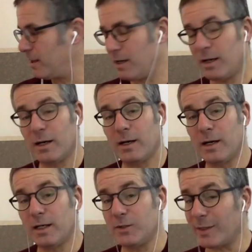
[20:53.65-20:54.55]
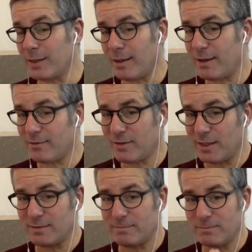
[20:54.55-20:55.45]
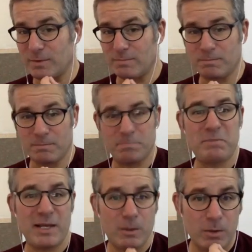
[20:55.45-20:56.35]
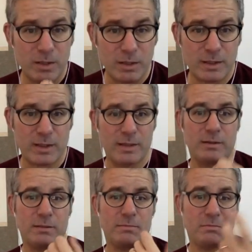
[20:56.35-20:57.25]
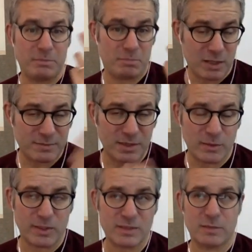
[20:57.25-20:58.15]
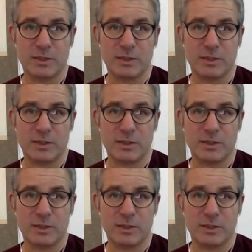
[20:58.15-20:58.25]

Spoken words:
doing a lot of like peyote and maybe perhaps ayahuasca.